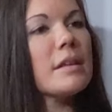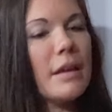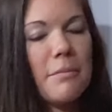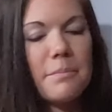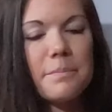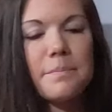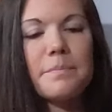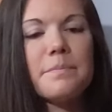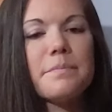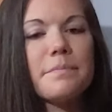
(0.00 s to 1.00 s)
for you
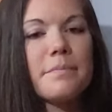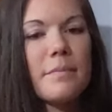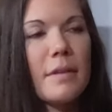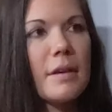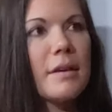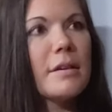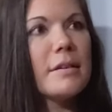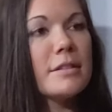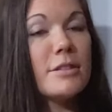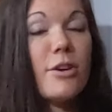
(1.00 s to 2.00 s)
to get where you are.
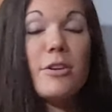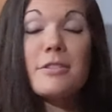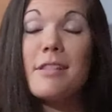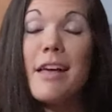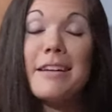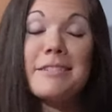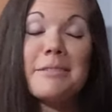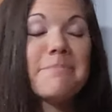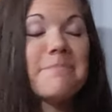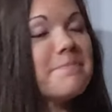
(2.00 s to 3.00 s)
If stars aligned.